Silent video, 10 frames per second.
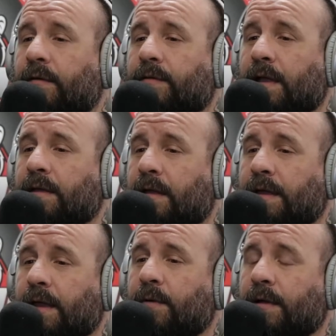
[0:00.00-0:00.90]
I'll
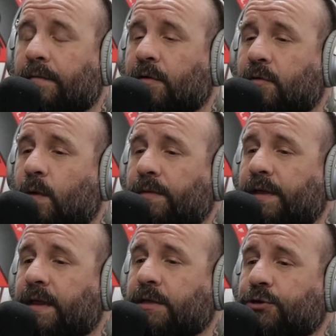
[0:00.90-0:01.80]
tell you what, if there's one
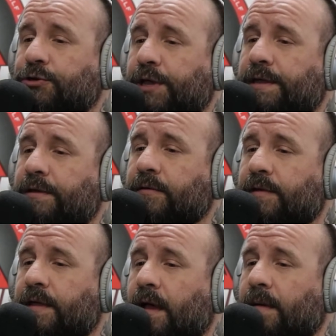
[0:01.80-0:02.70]
thing that jiu-jitsu has
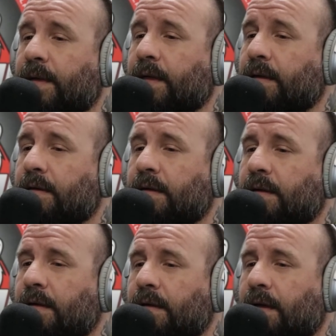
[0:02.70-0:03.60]
taught me,
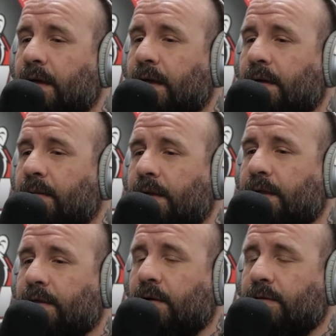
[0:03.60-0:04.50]
is
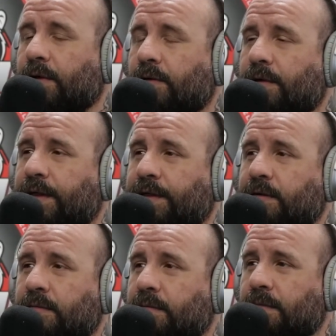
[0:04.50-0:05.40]
don't
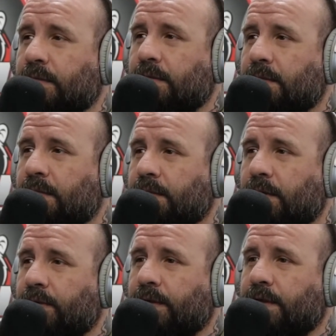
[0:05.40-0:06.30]
assume.
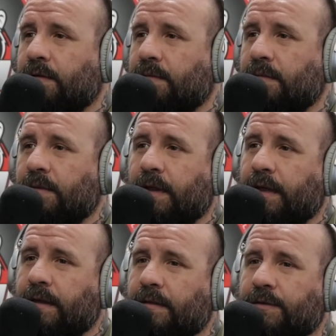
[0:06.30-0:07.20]
Don't assume,
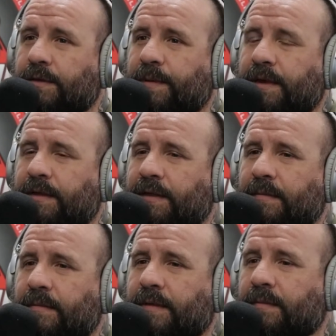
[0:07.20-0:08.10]
like, just because
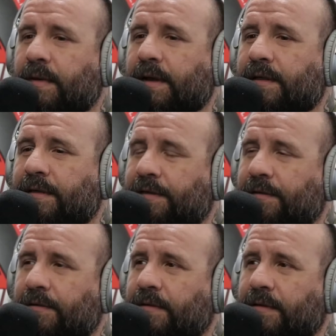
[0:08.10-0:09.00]
somebody is a
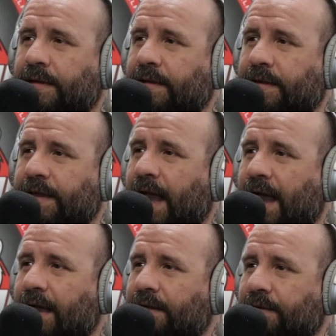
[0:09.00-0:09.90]
certain
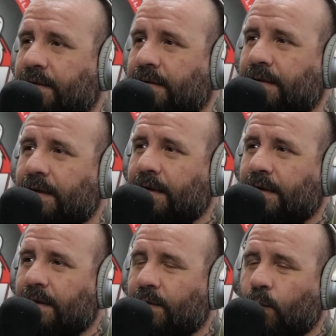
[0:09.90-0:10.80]
size or
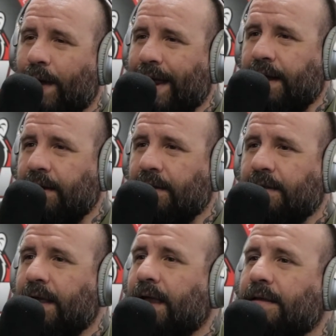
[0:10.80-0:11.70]
weight
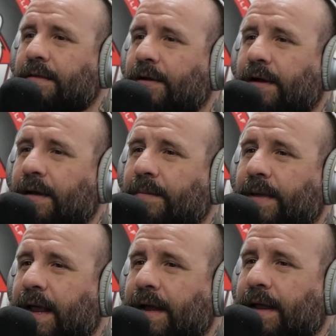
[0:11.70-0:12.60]
that they're going to
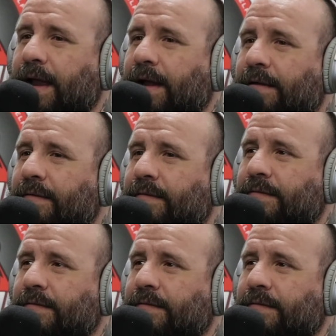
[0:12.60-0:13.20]
be any kind of,